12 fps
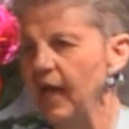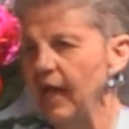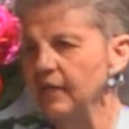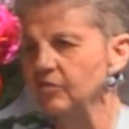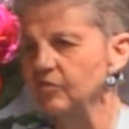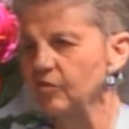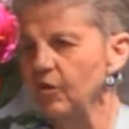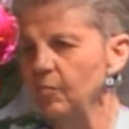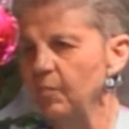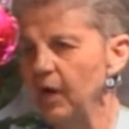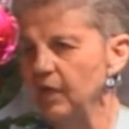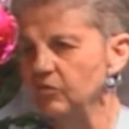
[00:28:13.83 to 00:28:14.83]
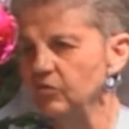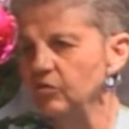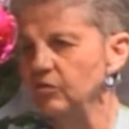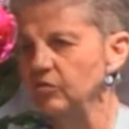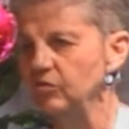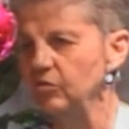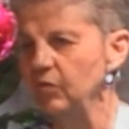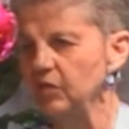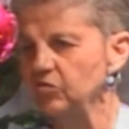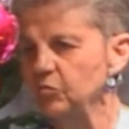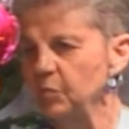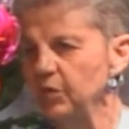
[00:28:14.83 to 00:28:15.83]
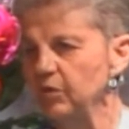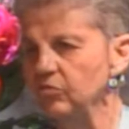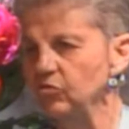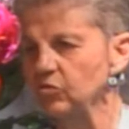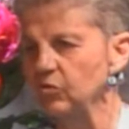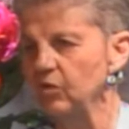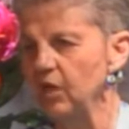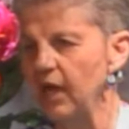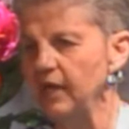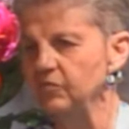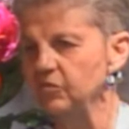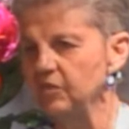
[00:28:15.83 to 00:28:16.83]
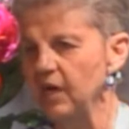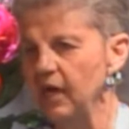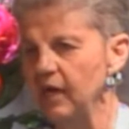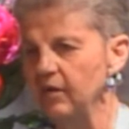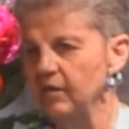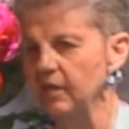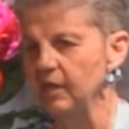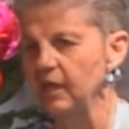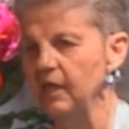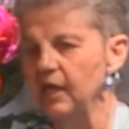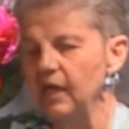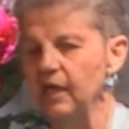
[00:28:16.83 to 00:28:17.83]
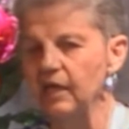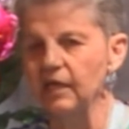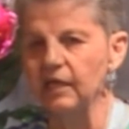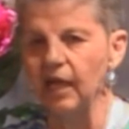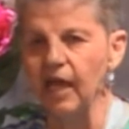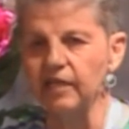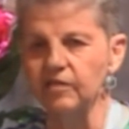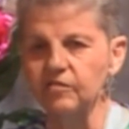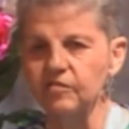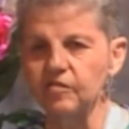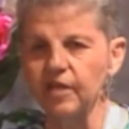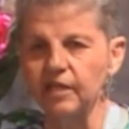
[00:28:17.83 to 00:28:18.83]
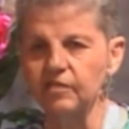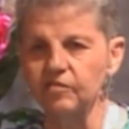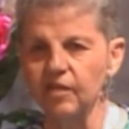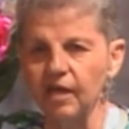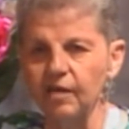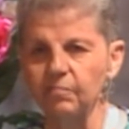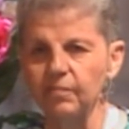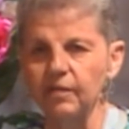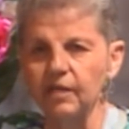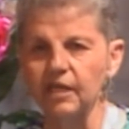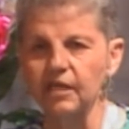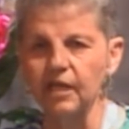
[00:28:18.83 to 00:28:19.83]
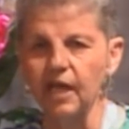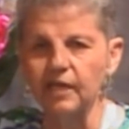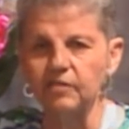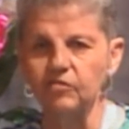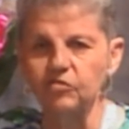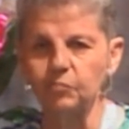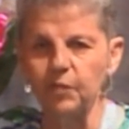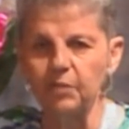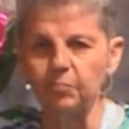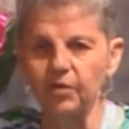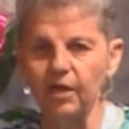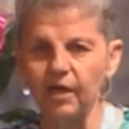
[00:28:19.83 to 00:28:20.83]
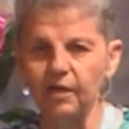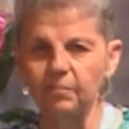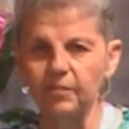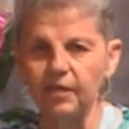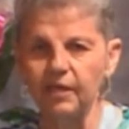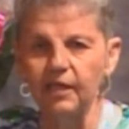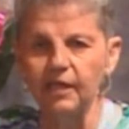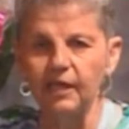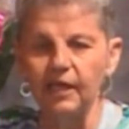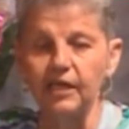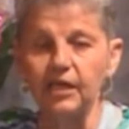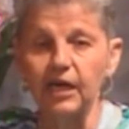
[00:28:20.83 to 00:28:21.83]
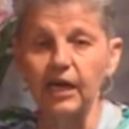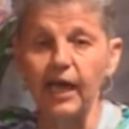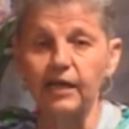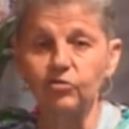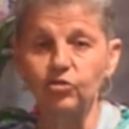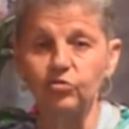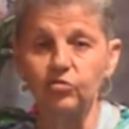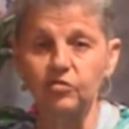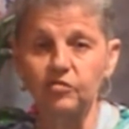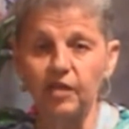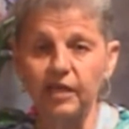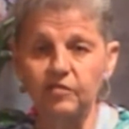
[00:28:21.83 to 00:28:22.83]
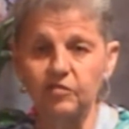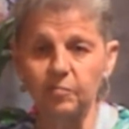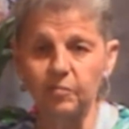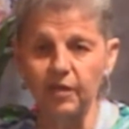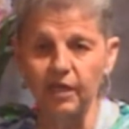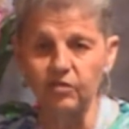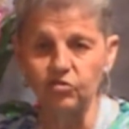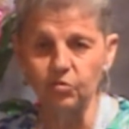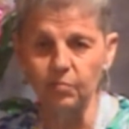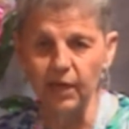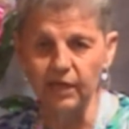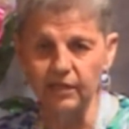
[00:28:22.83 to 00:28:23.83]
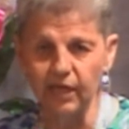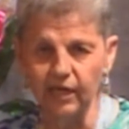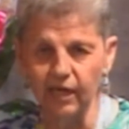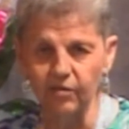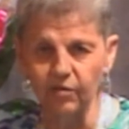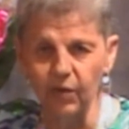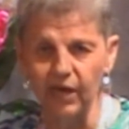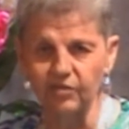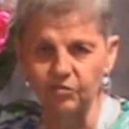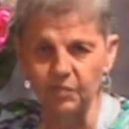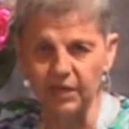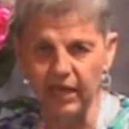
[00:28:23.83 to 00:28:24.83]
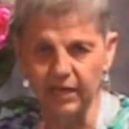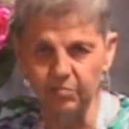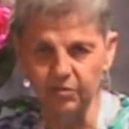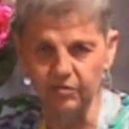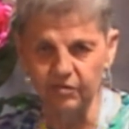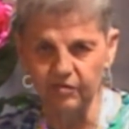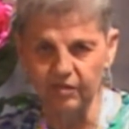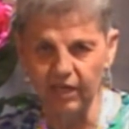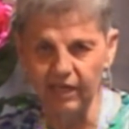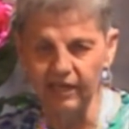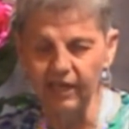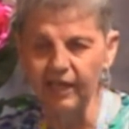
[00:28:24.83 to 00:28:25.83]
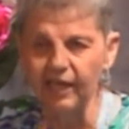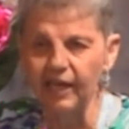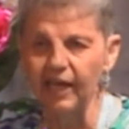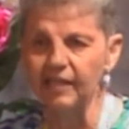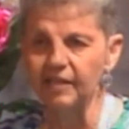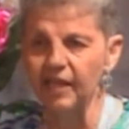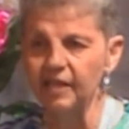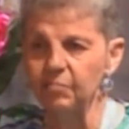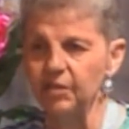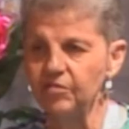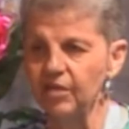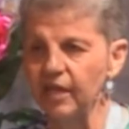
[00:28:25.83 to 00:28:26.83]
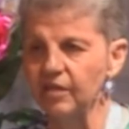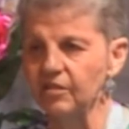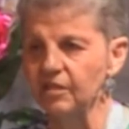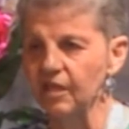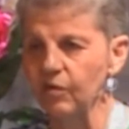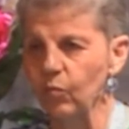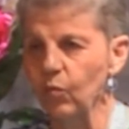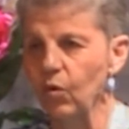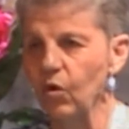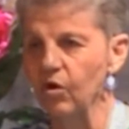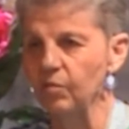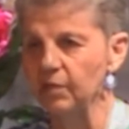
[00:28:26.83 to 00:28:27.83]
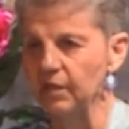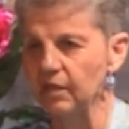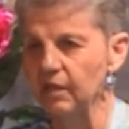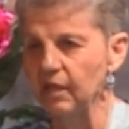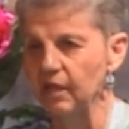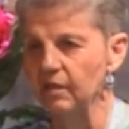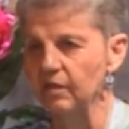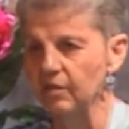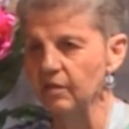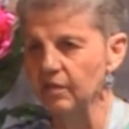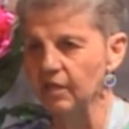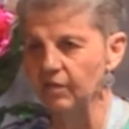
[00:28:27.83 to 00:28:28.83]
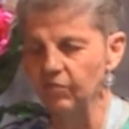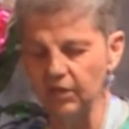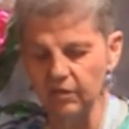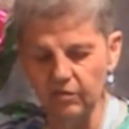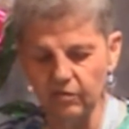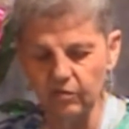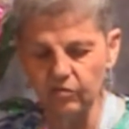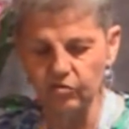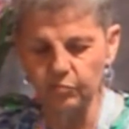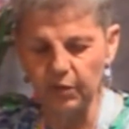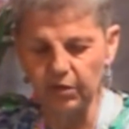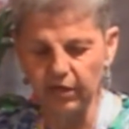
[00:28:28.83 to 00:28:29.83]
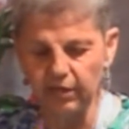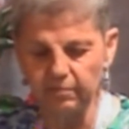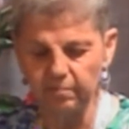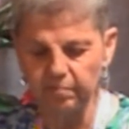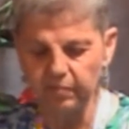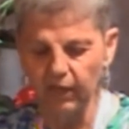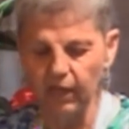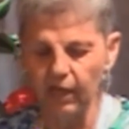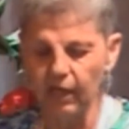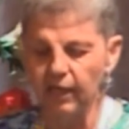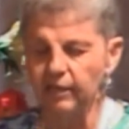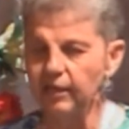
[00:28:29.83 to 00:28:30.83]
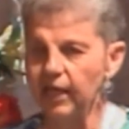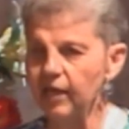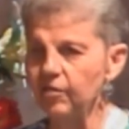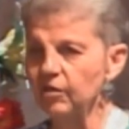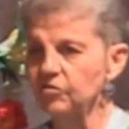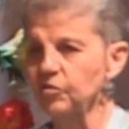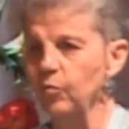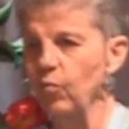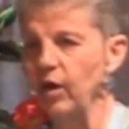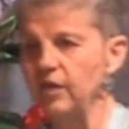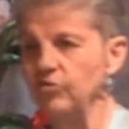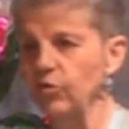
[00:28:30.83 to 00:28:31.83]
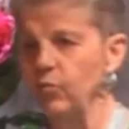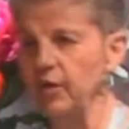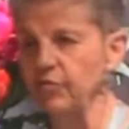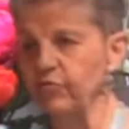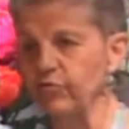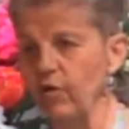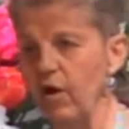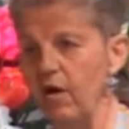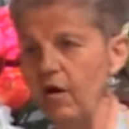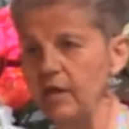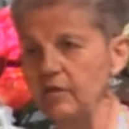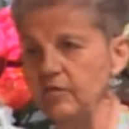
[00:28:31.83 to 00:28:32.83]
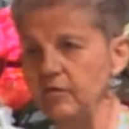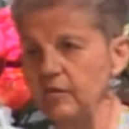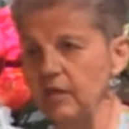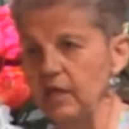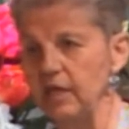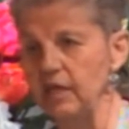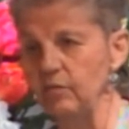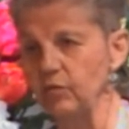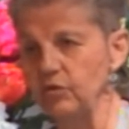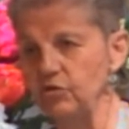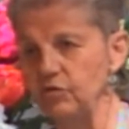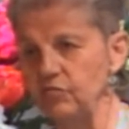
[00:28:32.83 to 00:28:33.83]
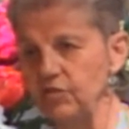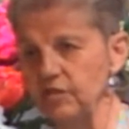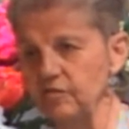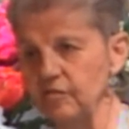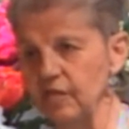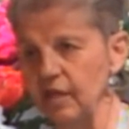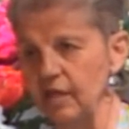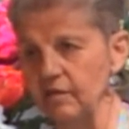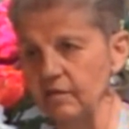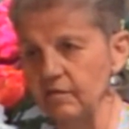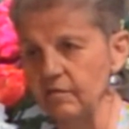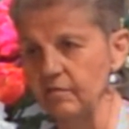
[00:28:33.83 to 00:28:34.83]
adds so much to a spiritual lifestyle. It lightens things up, it lightens people up, and it allows you to say some things you might not otherwise be able to say, and they be taken in a warm and giving spirit. Now, there's some way to withdraw and to delete what you've just done.